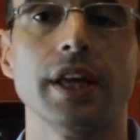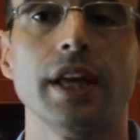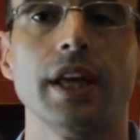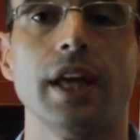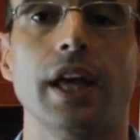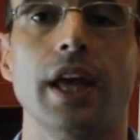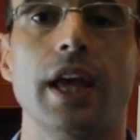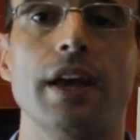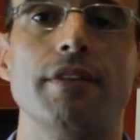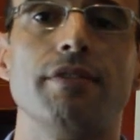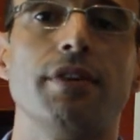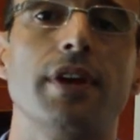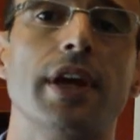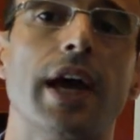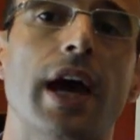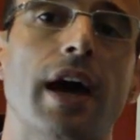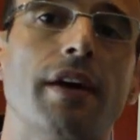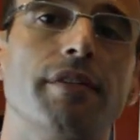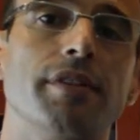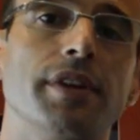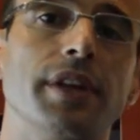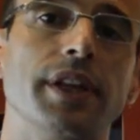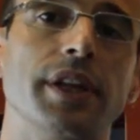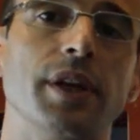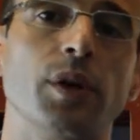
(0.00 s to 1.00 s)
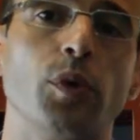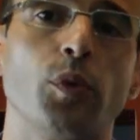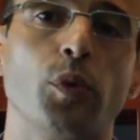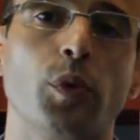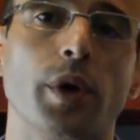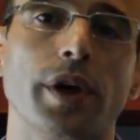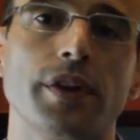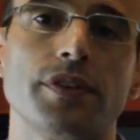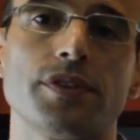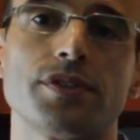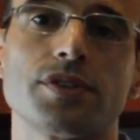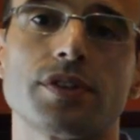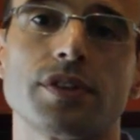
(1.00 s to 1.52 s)
If you have any
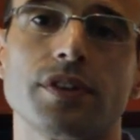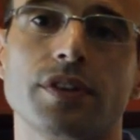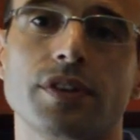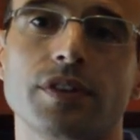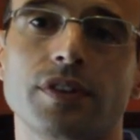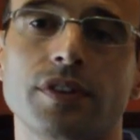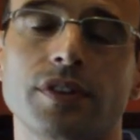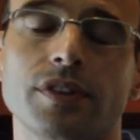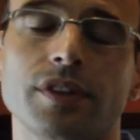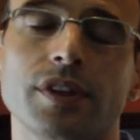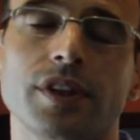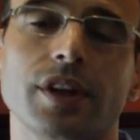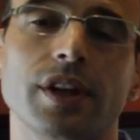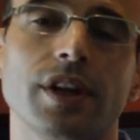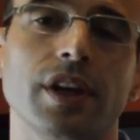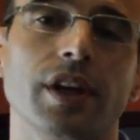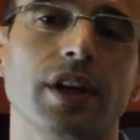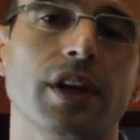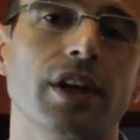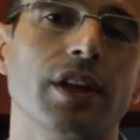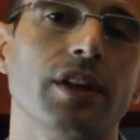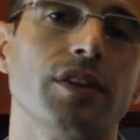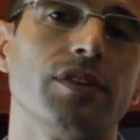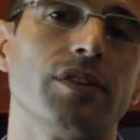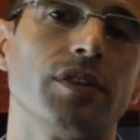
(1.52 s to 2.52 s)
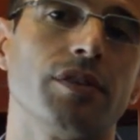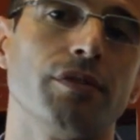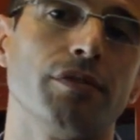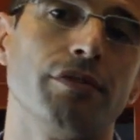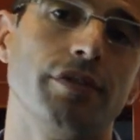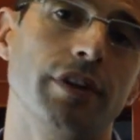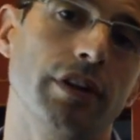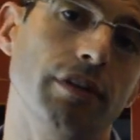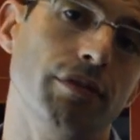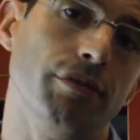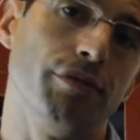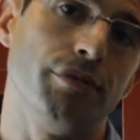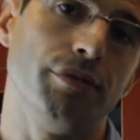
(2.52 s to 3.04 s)
questions,
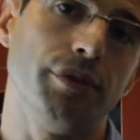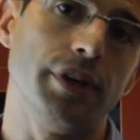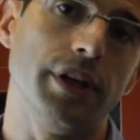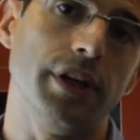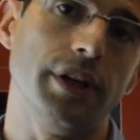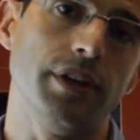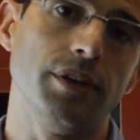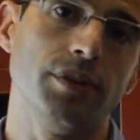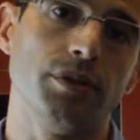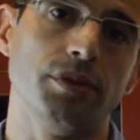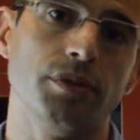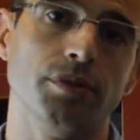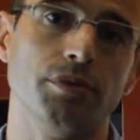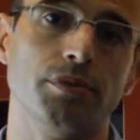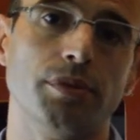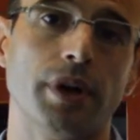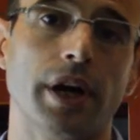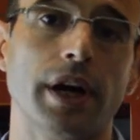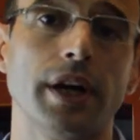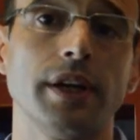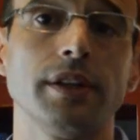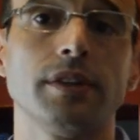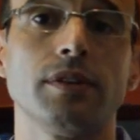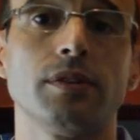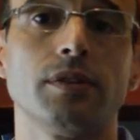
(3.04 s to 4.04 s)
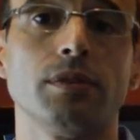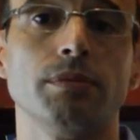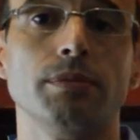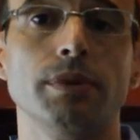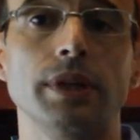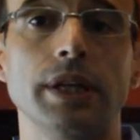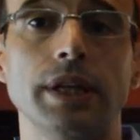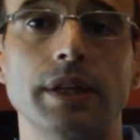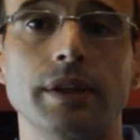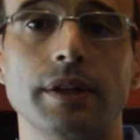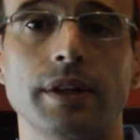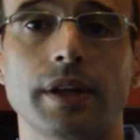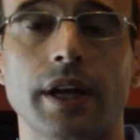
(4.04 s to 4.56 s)
feel free to write to
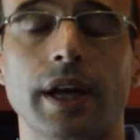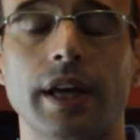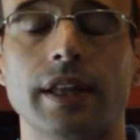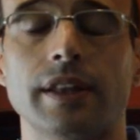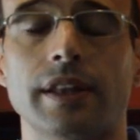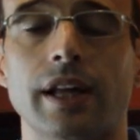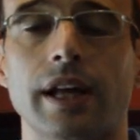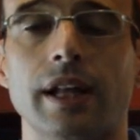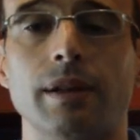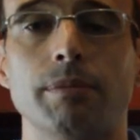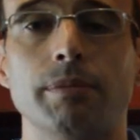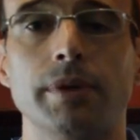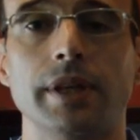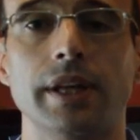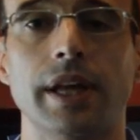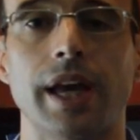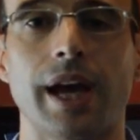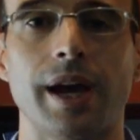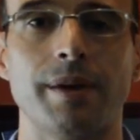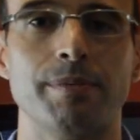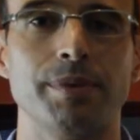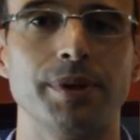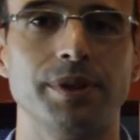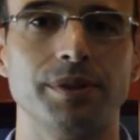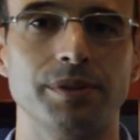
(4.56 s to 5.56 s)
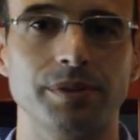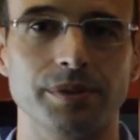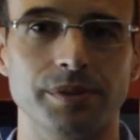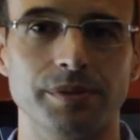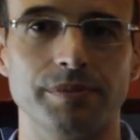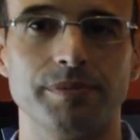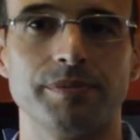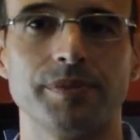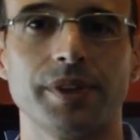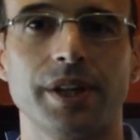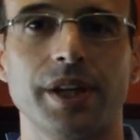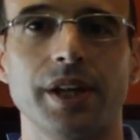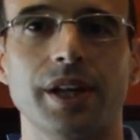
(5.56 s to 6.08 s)
me and I'll be happy to
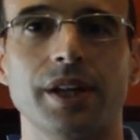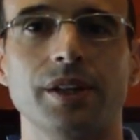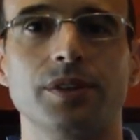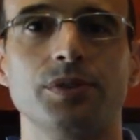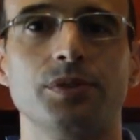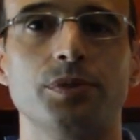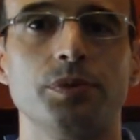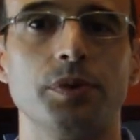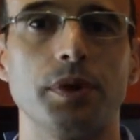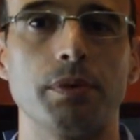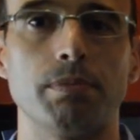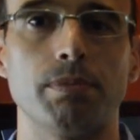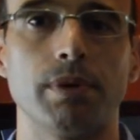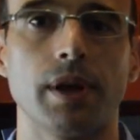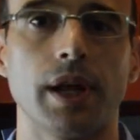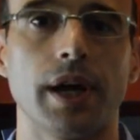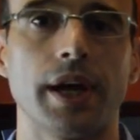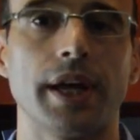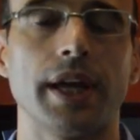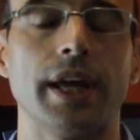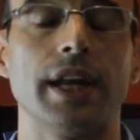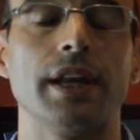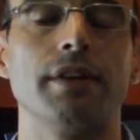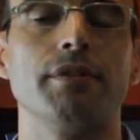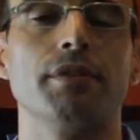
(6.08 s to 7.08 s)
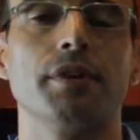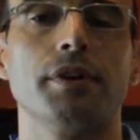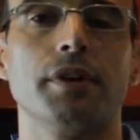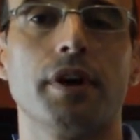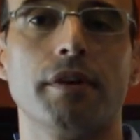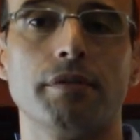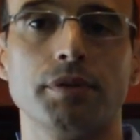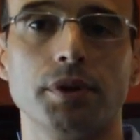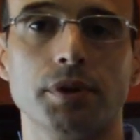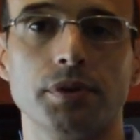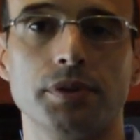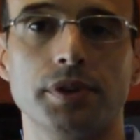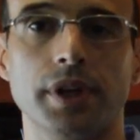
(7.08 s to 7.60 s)
reply any of
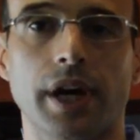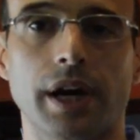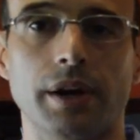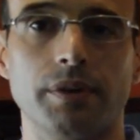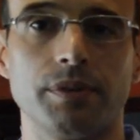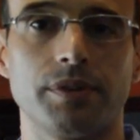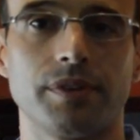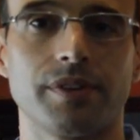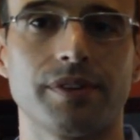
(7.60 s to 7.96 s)
your doubts.